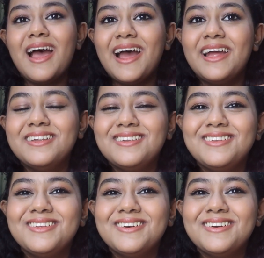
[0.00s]

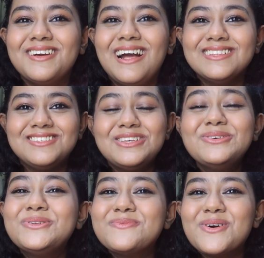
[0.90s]
And I'll see
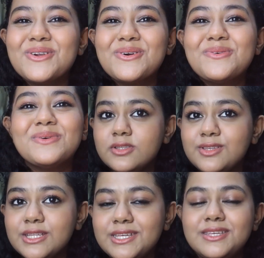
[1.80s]
you tomorrow with
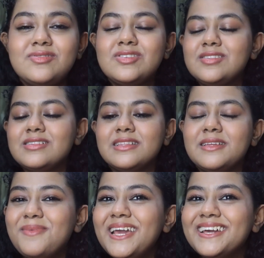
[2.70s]
series. Till
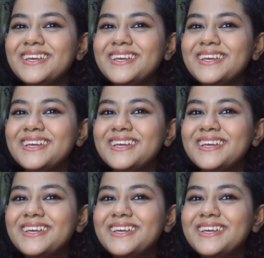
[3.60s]
then, bye